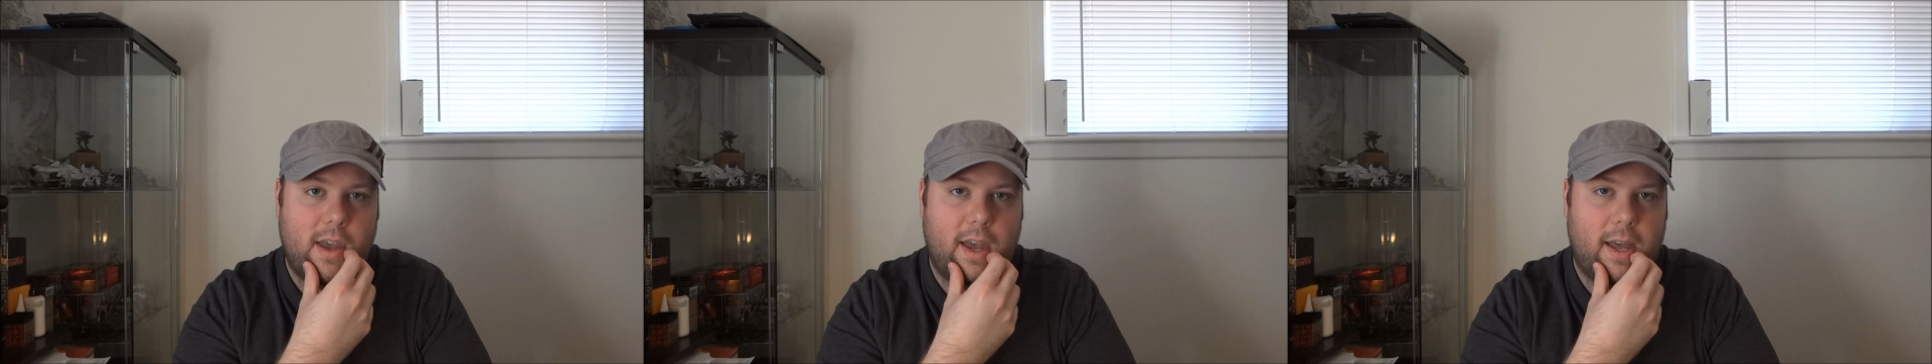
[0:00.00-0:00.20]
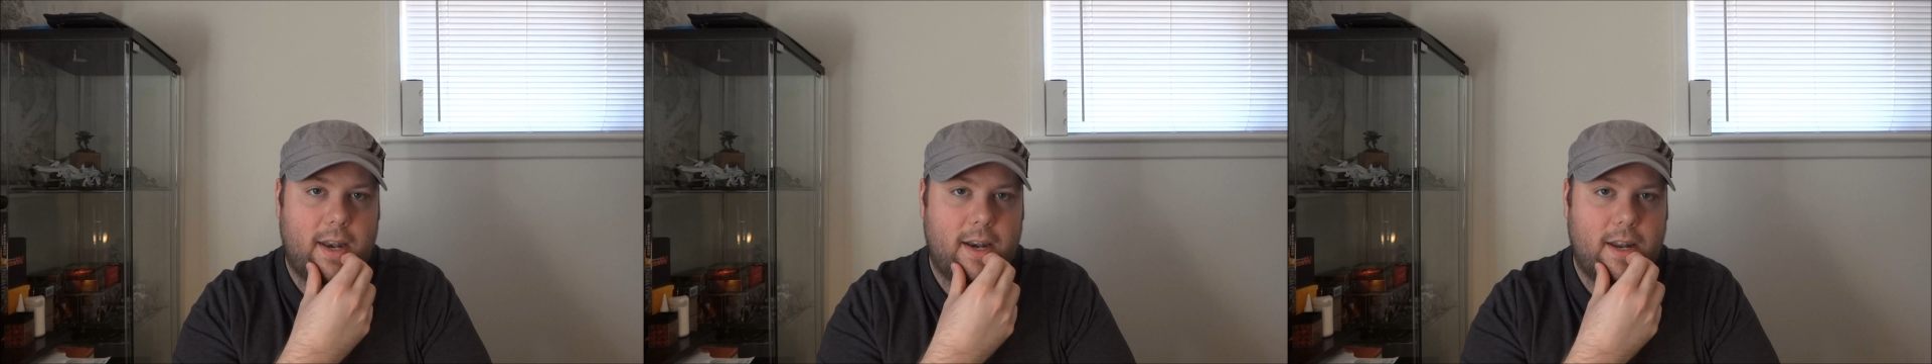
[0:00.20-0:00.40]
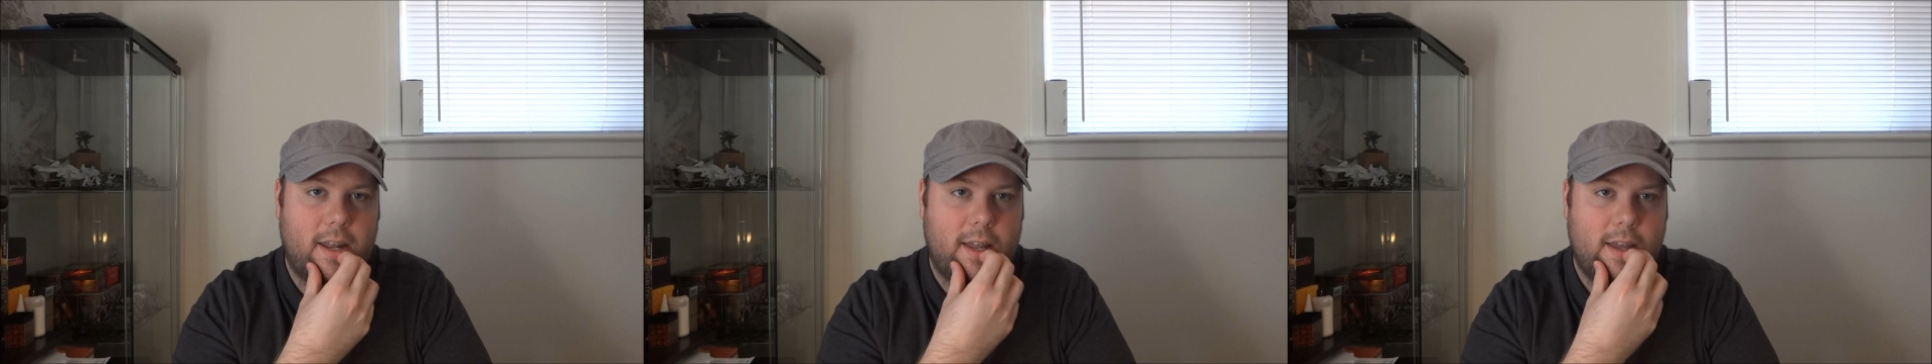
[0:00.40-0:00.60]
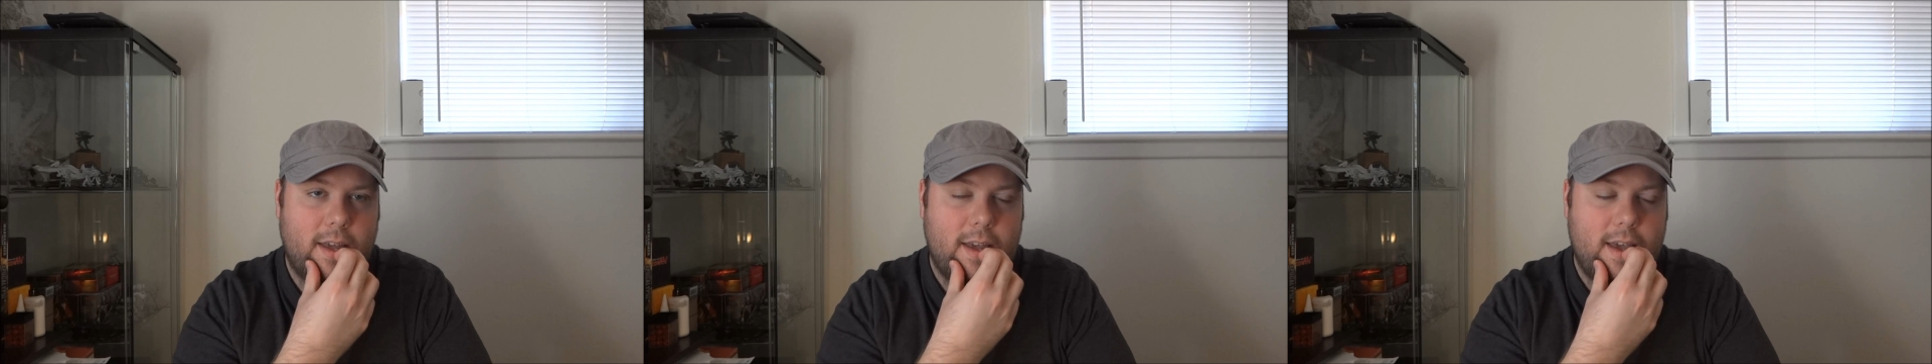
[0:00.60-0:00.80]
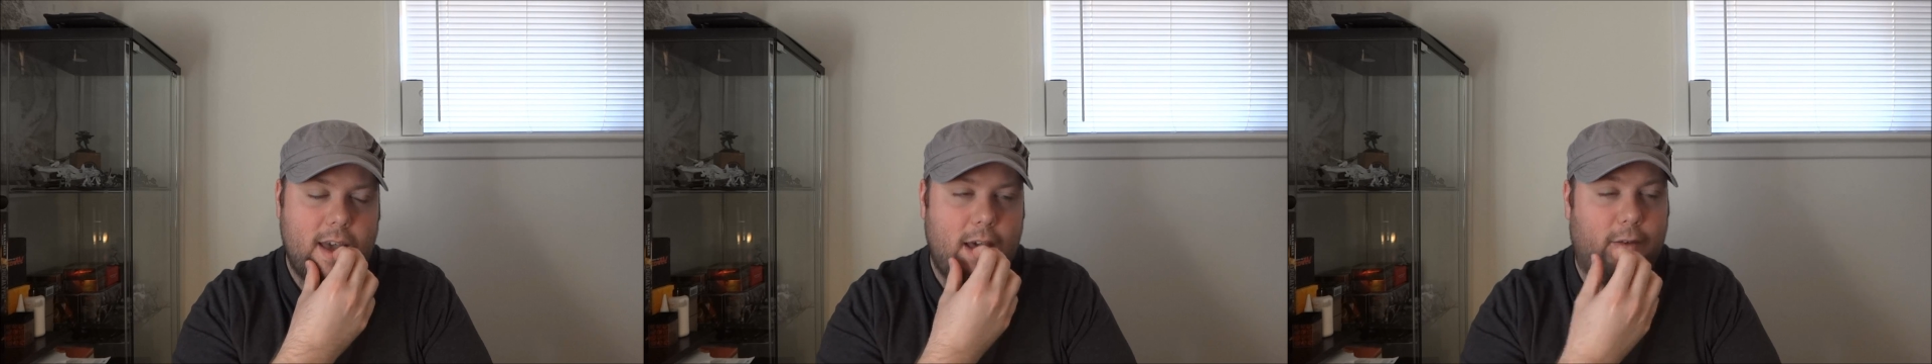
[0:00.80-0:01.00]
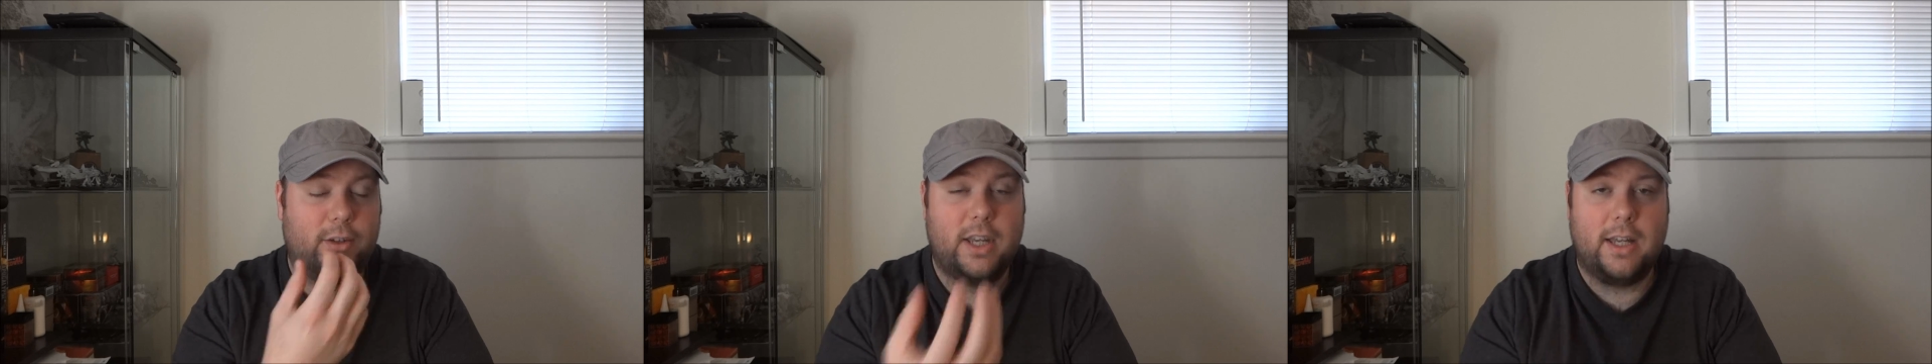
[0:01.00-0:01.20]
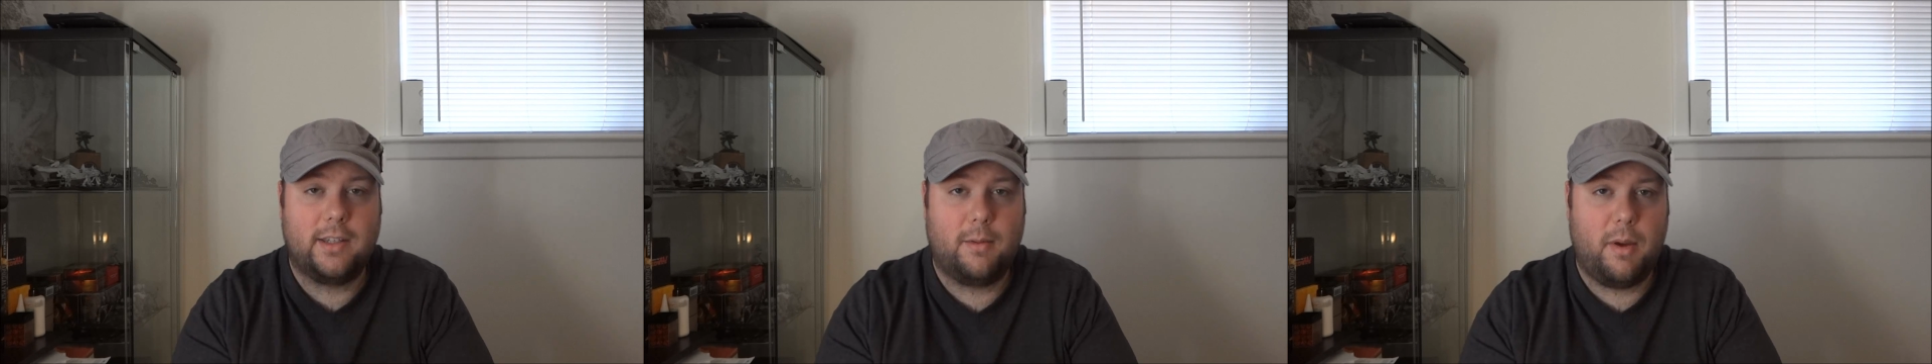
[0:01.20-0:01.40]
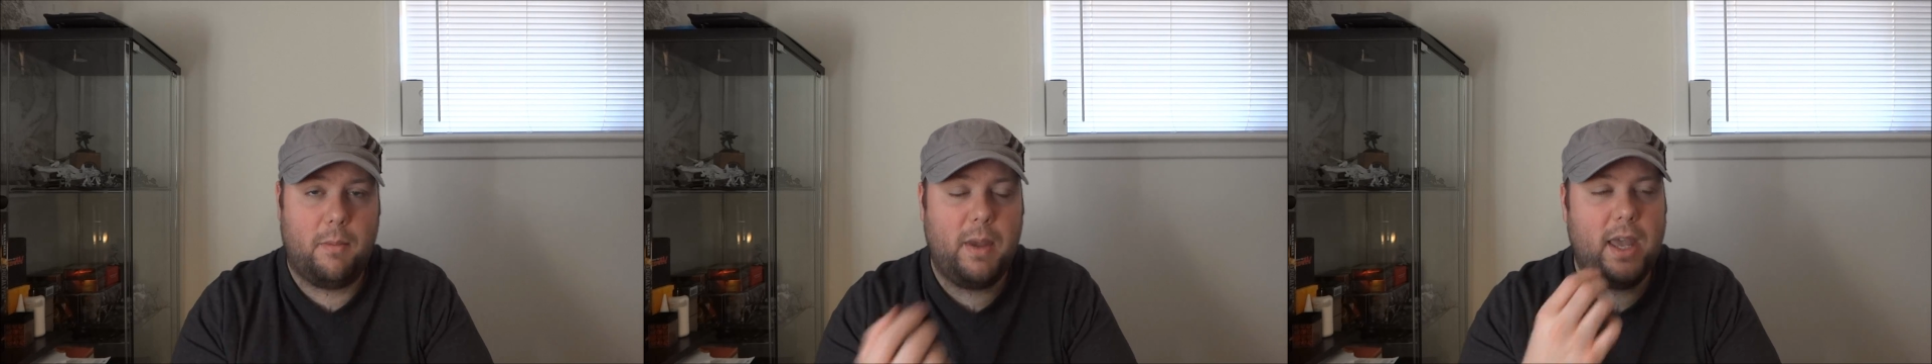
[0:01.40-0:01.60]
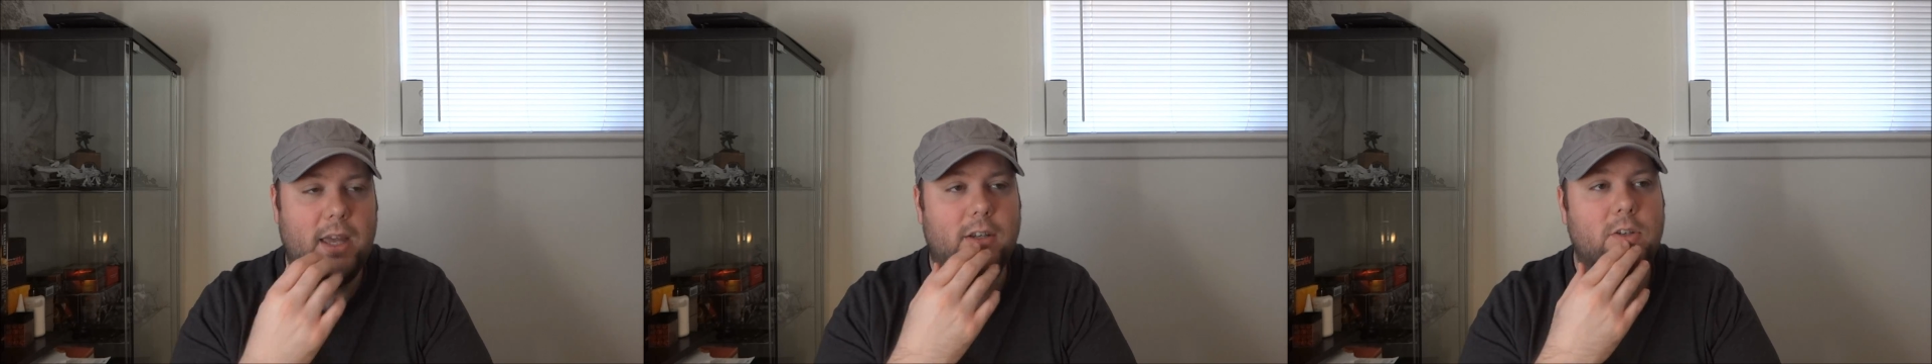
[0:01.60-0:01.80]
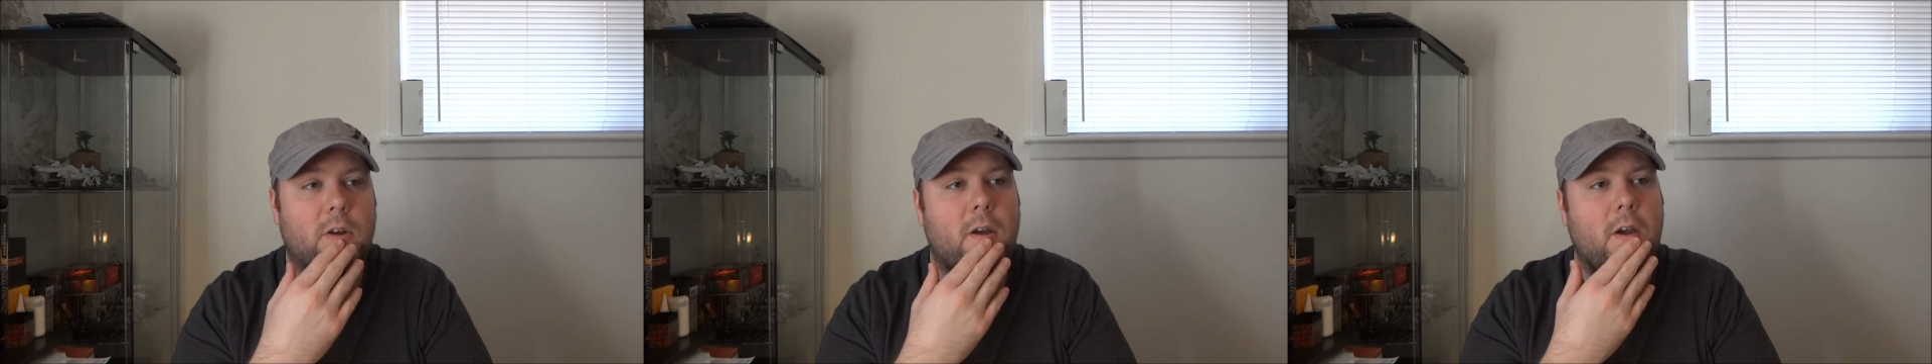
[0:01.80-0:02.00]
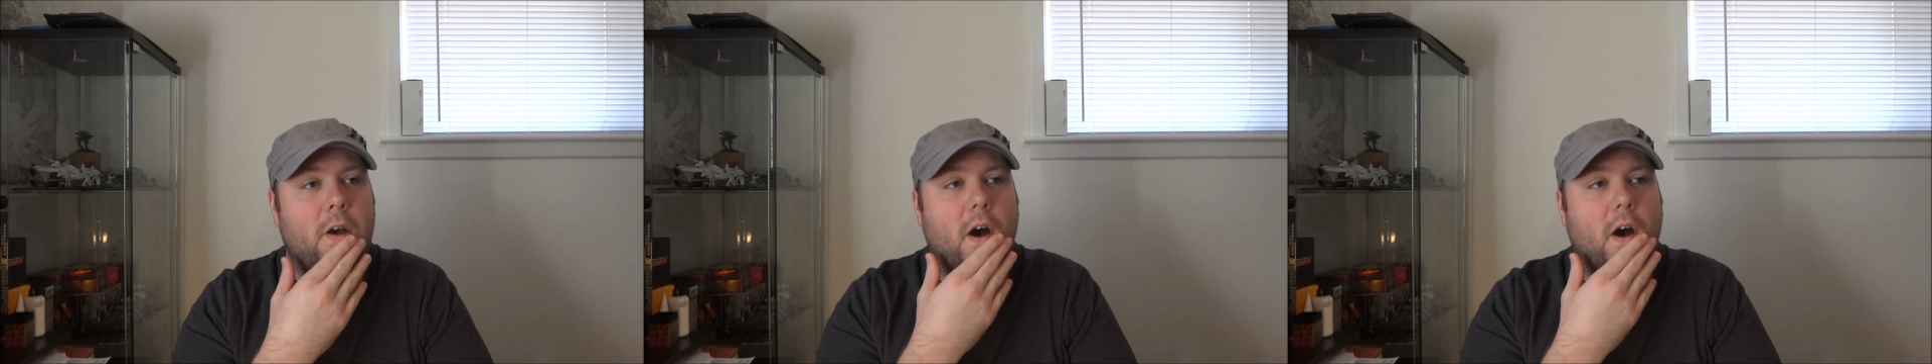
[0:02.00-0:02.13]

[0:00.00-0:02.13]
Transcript: and advertise on my page.